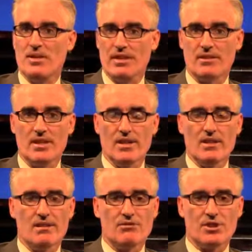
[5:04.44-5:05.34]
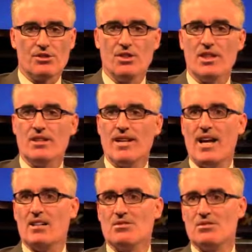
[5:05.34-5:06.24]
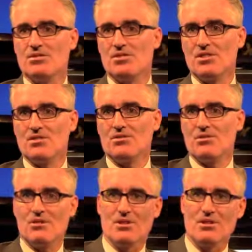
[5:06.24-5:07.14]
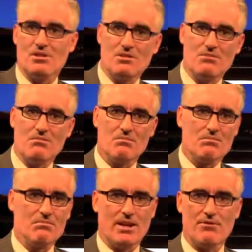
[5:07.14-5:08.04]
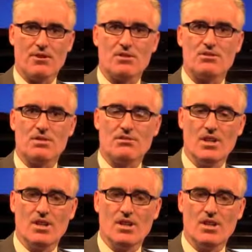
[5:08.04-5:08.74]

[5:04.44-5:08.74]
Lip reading: been there. Recruiting in Dallas is my first and